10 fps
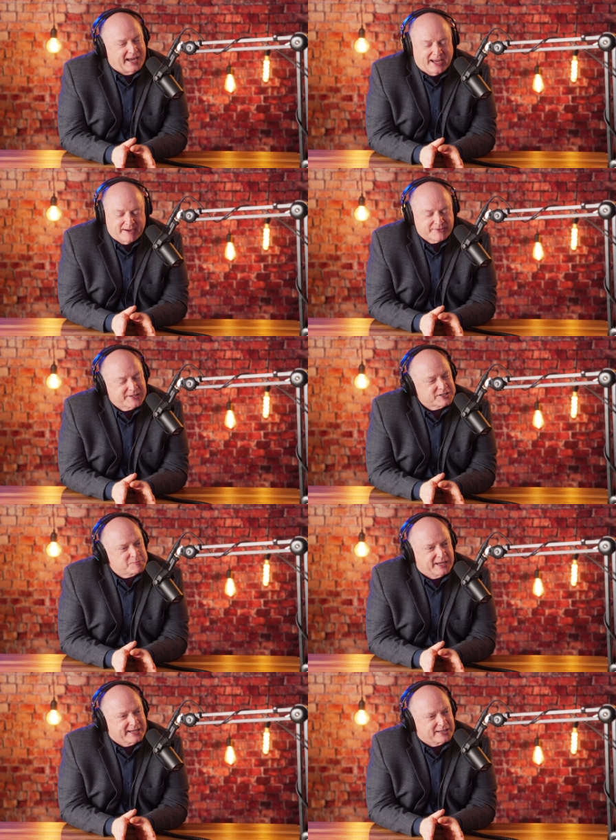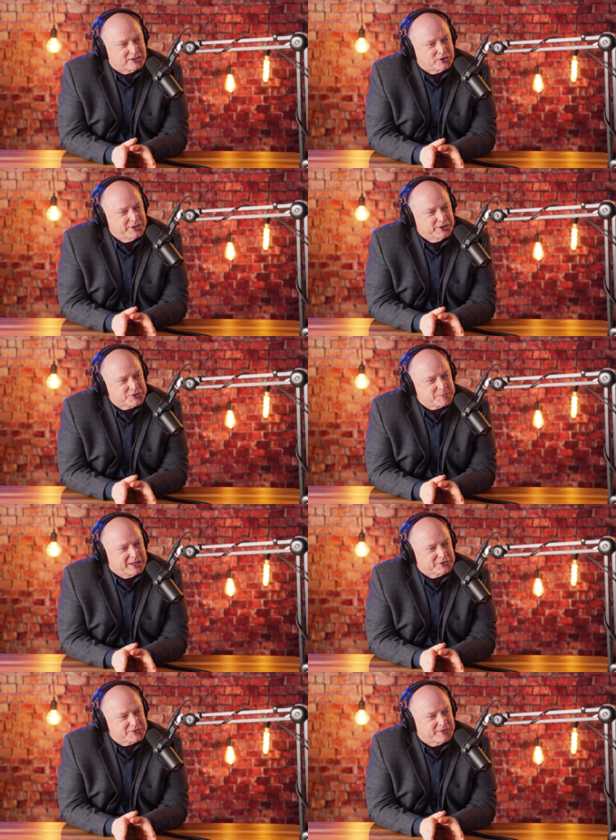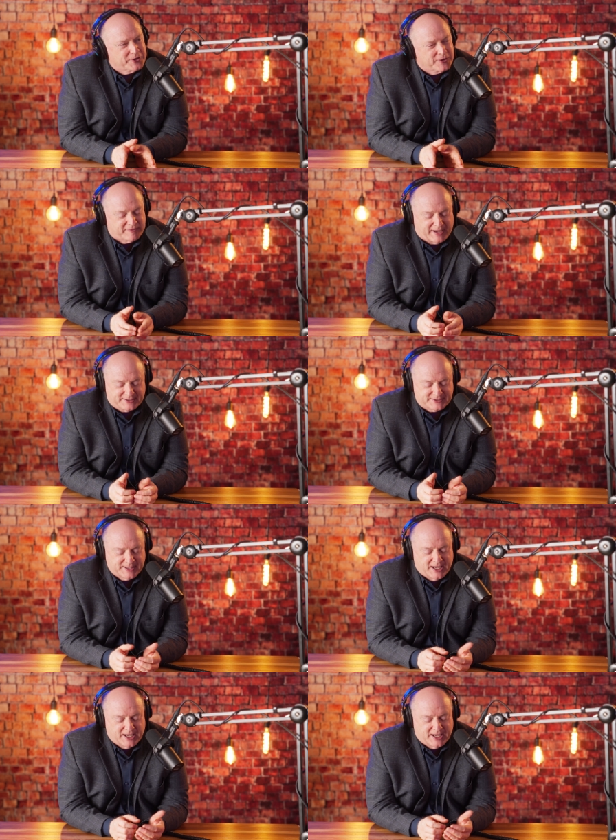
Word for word: Everything's big, including your speakers for your events.